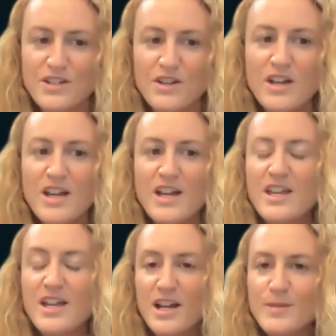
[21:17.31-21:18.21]
So
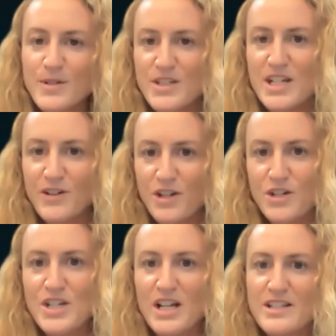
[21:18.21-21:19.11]
yeah, I suppose, Darren,
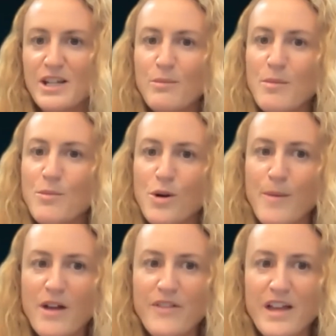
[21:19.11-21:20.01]
could you tell us a little bit more
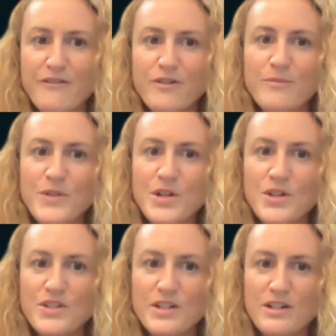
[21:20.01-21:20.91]
about that from,
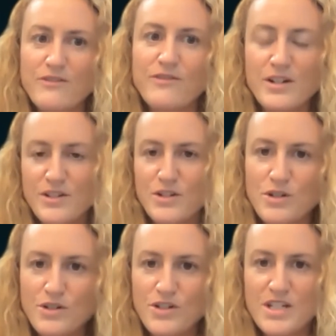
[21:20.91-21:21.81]
the side of how does the
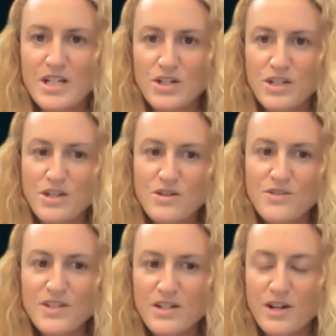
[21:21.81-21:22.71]
geologist actually
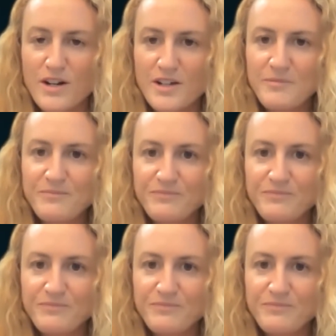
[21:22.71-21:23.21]
use the data?